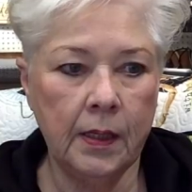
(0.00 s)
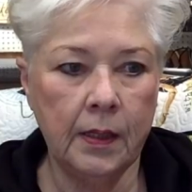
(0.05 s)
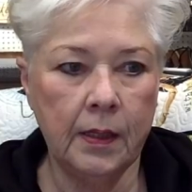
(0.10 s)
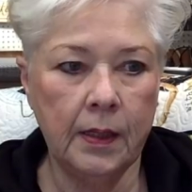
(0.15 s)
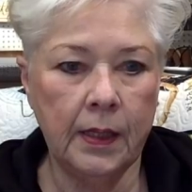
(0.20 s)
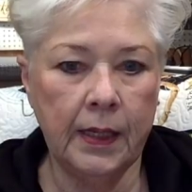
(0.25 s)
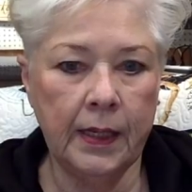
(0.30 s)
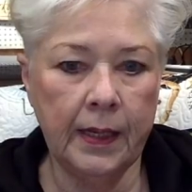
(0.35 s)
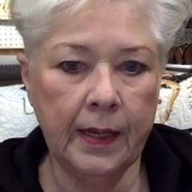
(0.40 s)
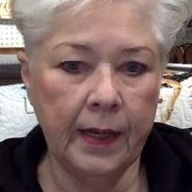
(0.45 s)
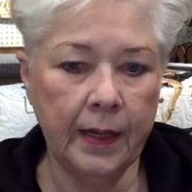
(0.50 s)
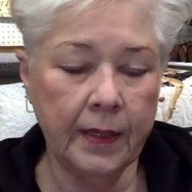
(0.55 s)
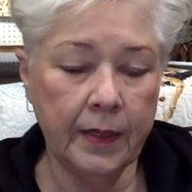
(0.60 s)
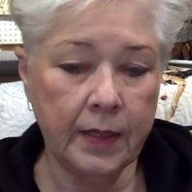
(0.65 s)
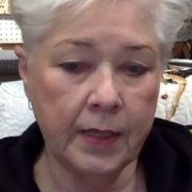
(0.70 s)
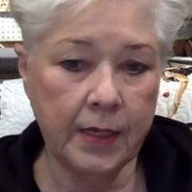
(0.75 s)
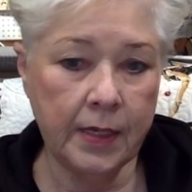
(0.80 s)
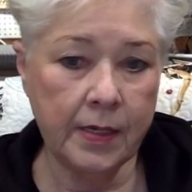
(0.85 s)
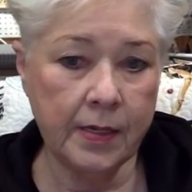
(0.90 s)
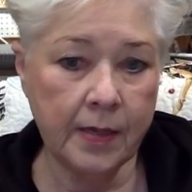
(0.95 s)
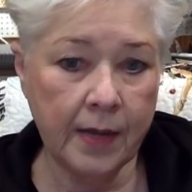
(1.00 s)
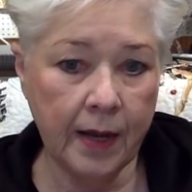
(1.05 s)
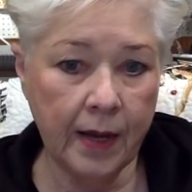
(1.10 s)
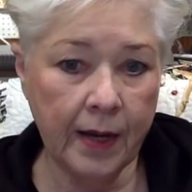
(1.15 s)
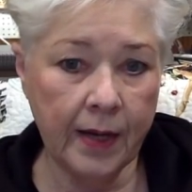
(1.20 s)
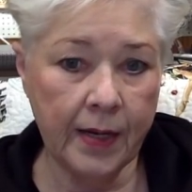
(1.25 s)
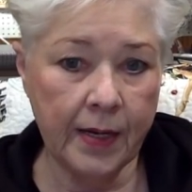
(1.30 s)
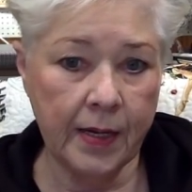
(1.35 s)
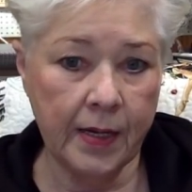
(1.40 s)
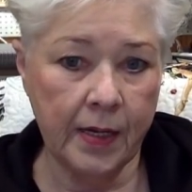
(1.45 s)
In
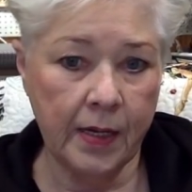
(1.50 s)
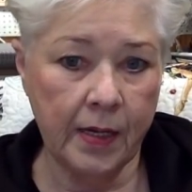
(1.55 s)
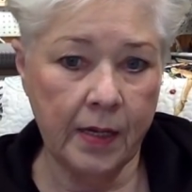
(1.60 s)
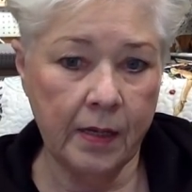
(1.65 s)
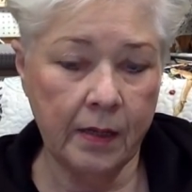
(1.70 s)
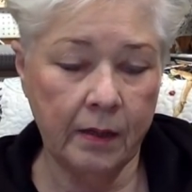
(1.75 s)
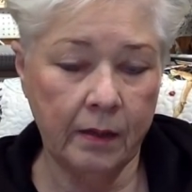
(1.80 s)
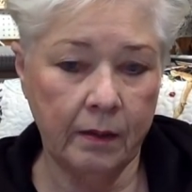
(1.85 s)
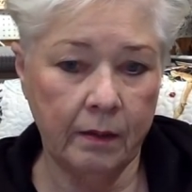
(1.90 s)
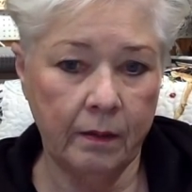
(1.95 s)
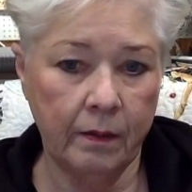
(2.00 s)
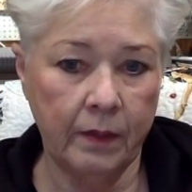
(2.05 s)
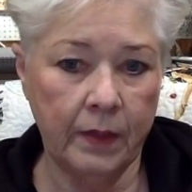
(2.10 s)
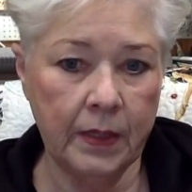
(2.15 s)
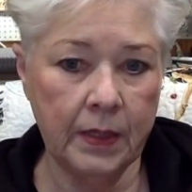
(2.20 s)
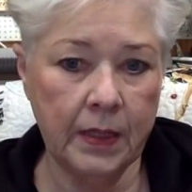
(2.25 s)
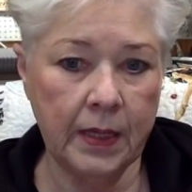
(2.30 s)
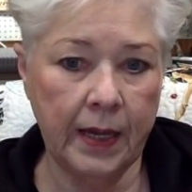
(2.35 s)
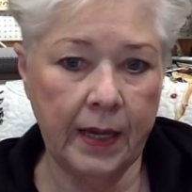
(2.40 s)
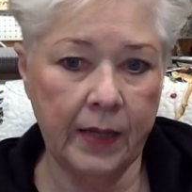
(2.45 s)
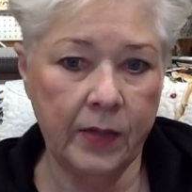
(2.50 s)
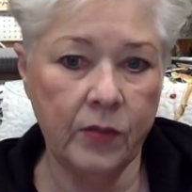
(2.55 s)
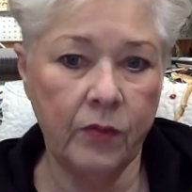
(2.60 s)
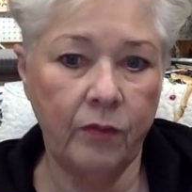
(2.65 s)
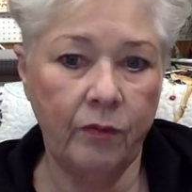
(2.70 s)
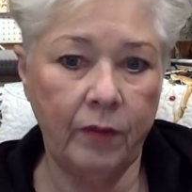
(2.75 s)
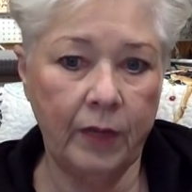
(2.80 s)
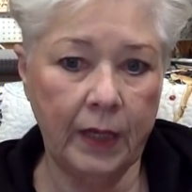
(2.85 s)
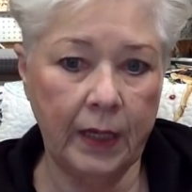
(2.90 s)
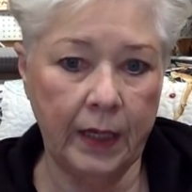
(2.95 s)
1990, this house
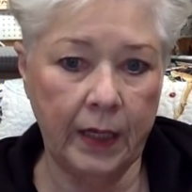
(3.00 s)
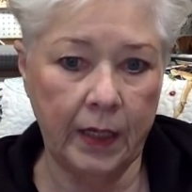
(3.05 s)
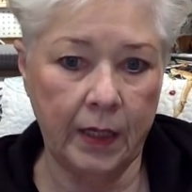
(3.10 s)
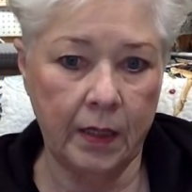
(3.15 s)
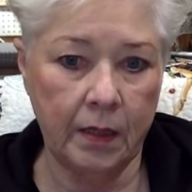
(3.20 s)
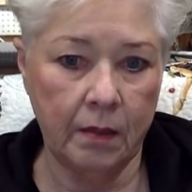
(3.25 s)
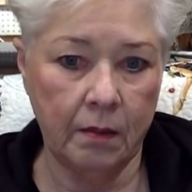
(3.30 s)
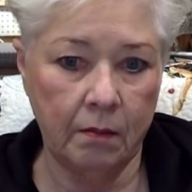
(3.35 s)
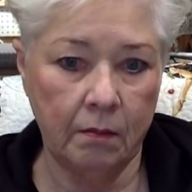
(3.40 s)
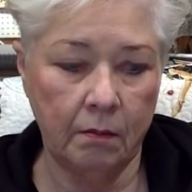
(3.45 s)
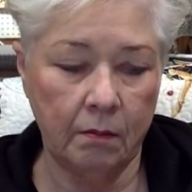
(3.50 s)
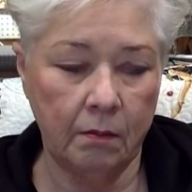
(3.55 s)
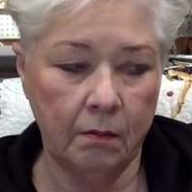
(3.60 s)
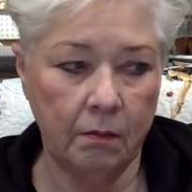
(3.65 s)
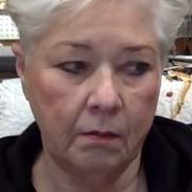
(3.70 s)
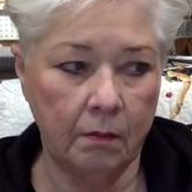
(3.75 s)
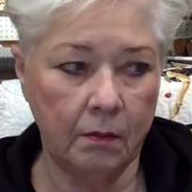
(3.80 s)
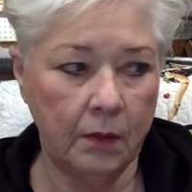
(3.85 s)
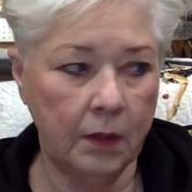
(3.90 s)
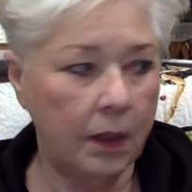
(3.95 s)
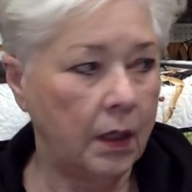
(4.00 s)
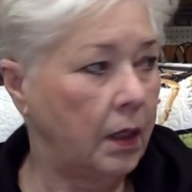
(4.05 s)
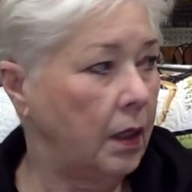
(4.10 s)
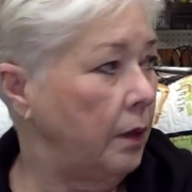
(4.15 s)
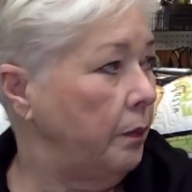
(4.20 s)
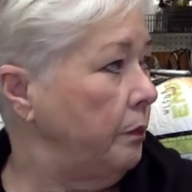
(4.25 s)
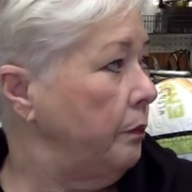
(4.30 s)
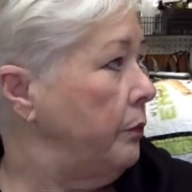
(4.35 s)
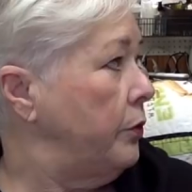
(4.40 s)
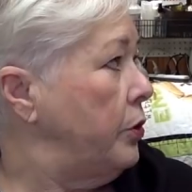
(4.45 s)
flooded
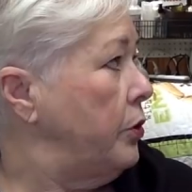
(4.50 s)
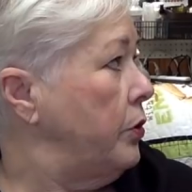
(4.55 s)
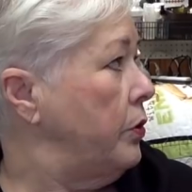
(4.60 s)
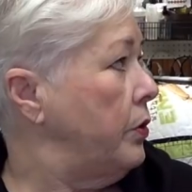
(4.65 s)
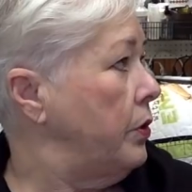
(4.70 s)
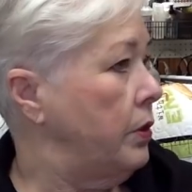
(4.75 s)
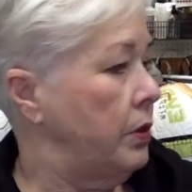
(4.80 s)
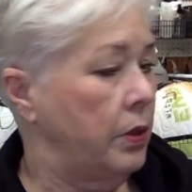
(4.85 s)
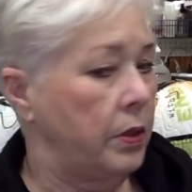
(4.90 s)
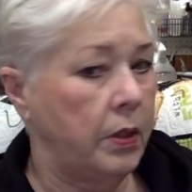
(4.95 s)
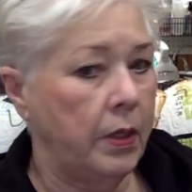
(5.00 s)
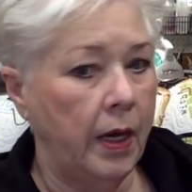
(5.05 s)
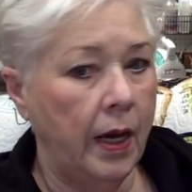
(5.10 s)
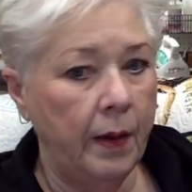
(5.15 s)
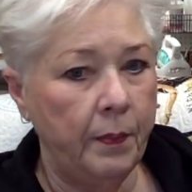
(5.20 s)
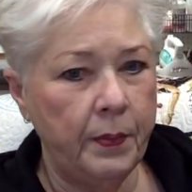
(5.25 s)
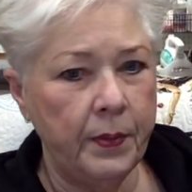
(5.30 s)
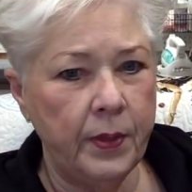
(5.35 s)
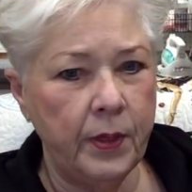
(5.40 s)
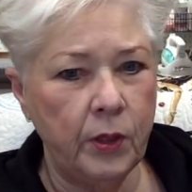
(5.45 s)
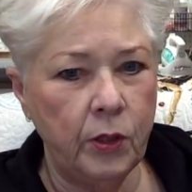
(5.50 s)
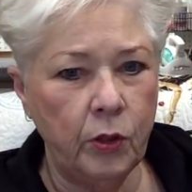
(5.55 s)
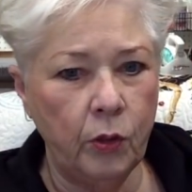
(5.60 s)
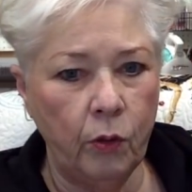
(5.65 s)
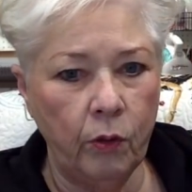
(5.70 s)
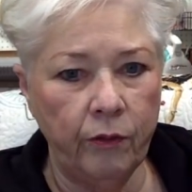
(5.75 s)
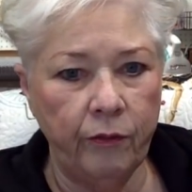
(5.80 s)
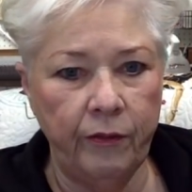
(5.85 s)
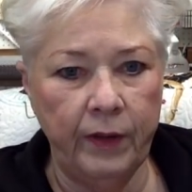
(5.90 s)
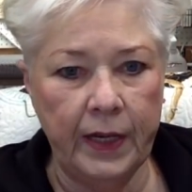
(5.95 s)
up to the top of the
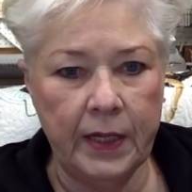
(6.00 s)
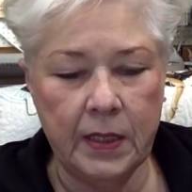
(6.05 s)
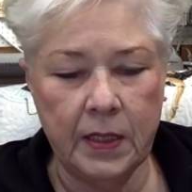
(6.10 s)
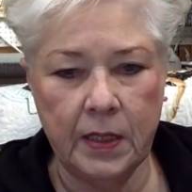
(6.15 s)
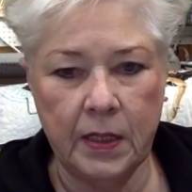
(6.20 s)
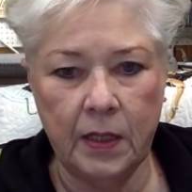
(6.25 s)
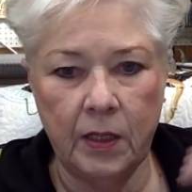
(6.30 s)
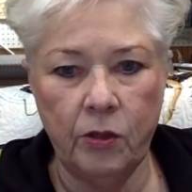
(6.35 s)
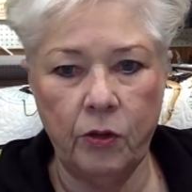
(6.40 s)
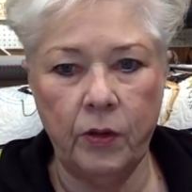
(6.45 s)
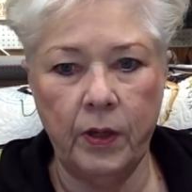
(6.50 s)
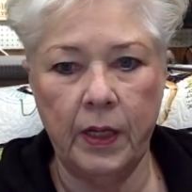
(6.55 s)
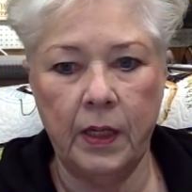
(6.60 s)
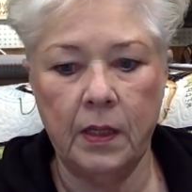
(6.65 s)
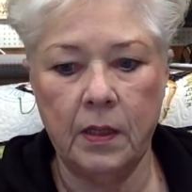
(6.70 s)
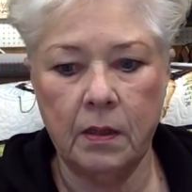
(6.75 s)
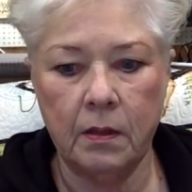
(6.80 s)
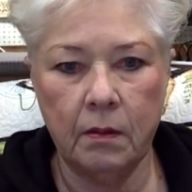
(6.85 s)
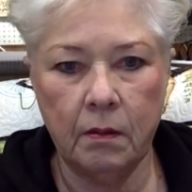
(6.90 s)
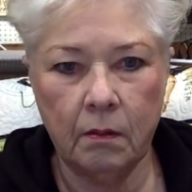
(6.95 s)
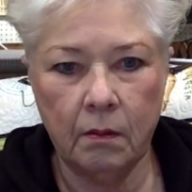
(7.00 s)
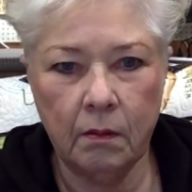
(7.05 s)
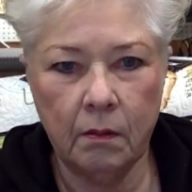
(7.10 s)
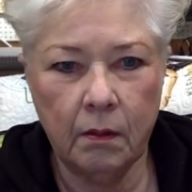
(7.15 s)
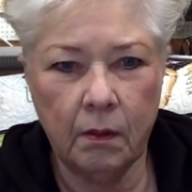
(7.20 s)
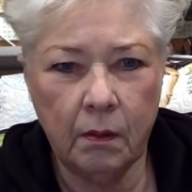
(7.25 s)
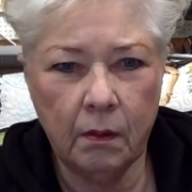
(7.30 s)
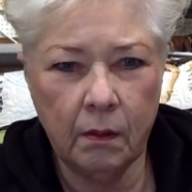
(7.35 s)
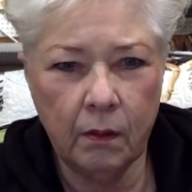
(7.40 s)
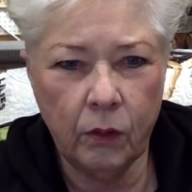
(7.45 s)
door facing. You can't
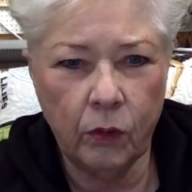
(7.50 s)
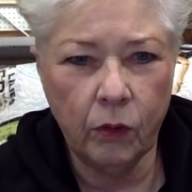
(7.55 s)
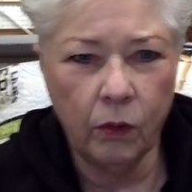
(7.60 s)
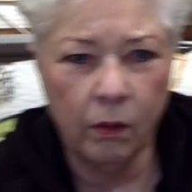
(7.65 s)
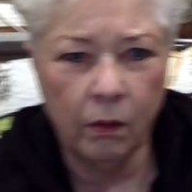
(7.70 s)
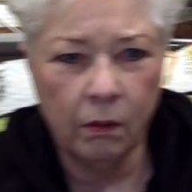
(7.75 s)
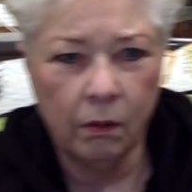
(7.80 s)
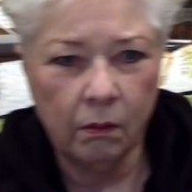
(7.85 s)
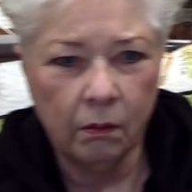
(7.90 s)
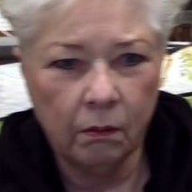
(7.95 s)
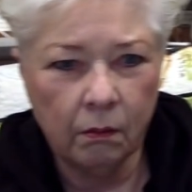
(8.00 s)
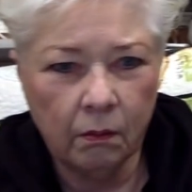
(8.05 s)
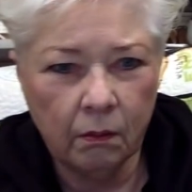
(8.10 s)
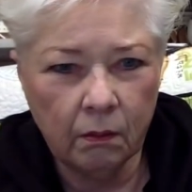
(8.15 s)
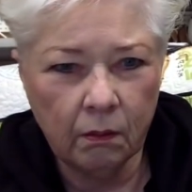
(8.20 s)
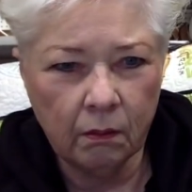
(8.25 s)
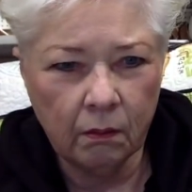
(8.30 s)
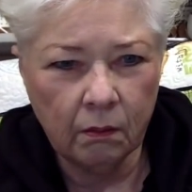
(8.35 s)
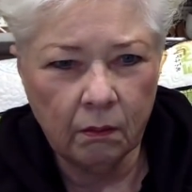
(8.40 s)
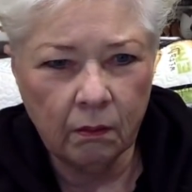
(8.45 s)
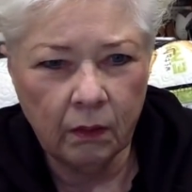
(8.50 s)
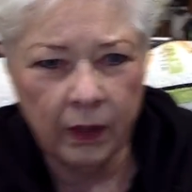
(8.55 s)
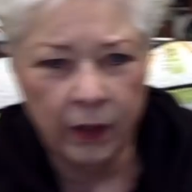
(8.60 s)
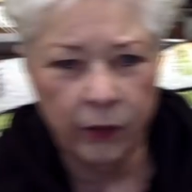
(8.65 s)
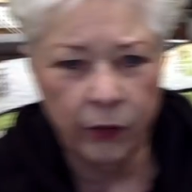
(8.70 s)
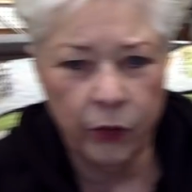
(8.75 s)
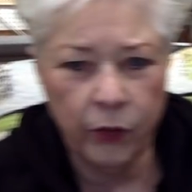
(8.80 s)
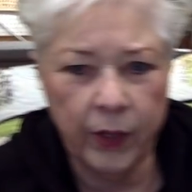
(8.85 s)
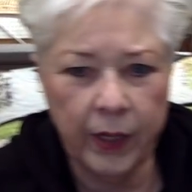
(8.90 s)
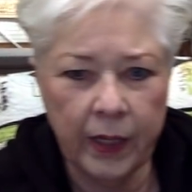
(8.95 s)
look. Well,
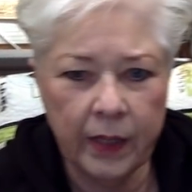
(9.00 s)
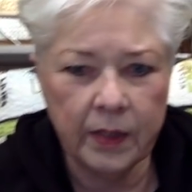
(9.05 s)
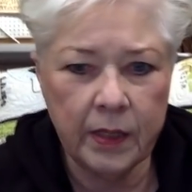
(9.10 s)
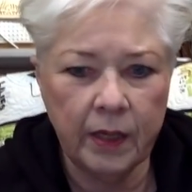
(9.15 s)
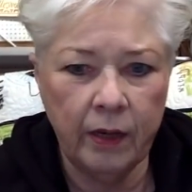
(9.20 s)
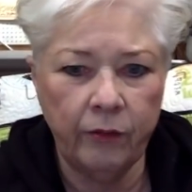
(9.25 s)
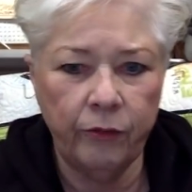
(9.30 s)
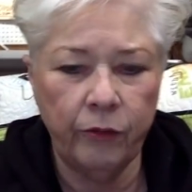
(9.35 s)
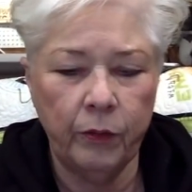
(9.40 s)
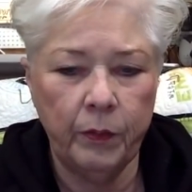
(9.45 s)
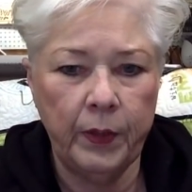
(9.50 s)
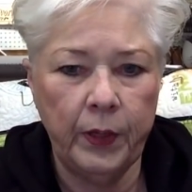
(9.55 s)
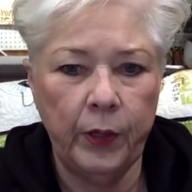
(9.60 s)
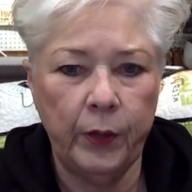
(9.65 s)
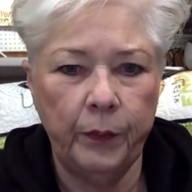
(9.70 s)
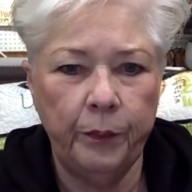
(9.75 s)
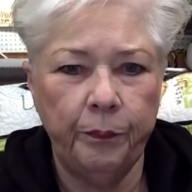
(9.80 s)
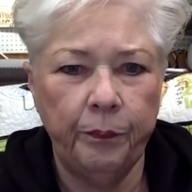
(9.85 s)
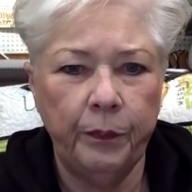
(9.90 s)
you can't tell from here.